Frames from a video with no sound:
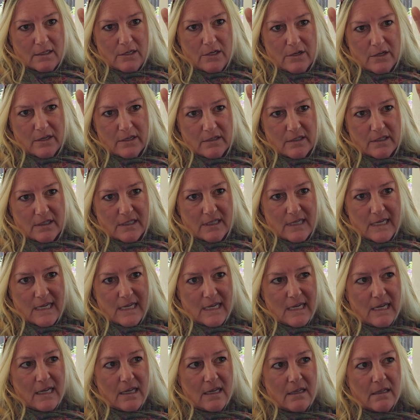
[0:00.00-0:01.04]
you can
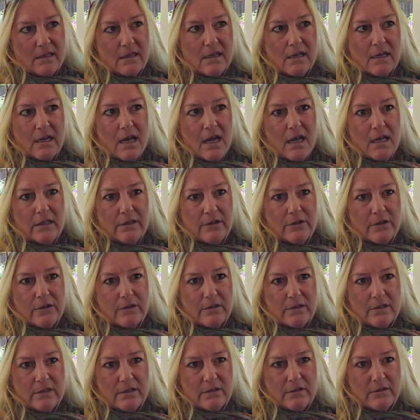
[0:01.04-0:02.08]
see the color
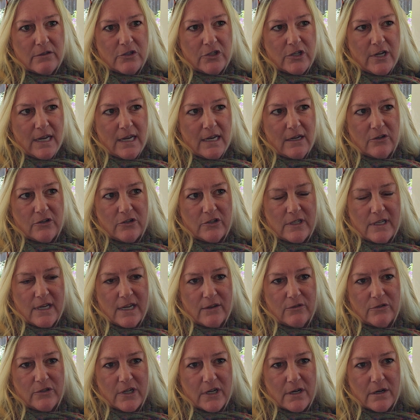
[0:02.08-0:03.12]
change. See
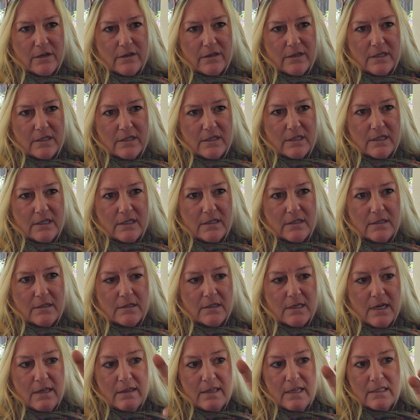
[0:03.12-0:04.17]
how dark this
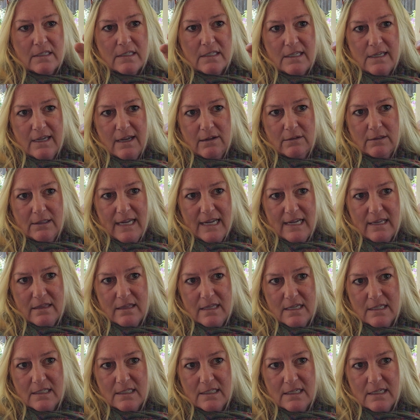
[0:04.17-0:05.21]
is, and then see how light
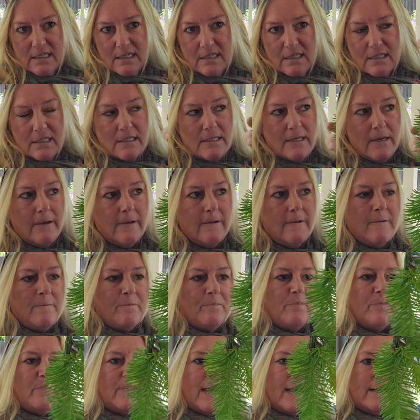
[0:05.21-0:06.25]
this is?
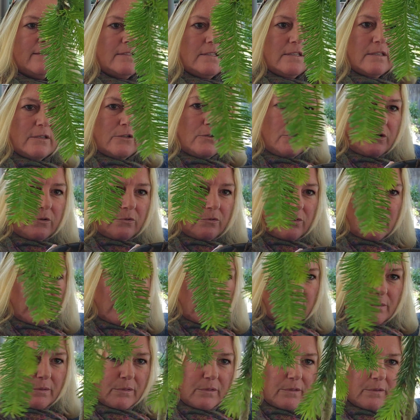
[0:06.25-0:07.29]
That's the new
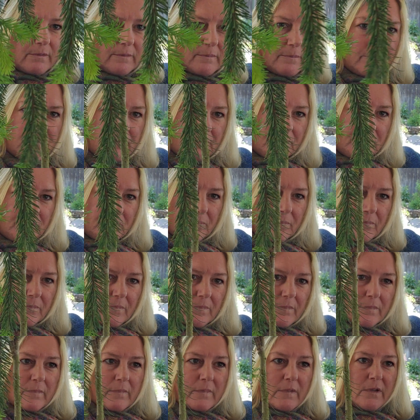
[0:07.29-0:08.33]
growth.
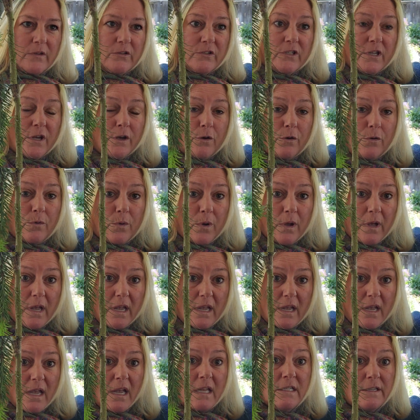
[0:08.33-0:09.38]
So
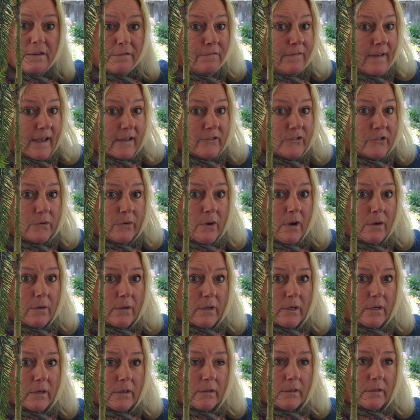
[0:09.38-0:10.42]
it's a fast
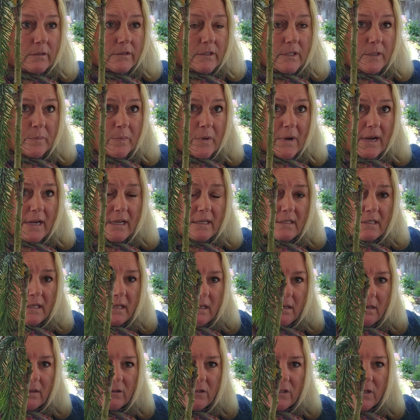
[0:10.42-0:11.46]
grower.
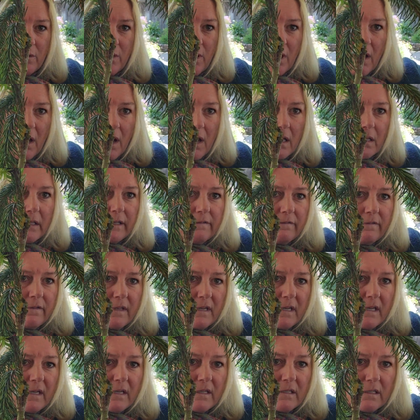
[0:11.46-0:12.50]
Surprising. So all of
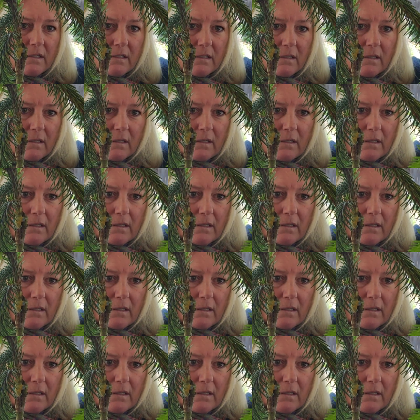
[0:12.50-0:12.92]
these,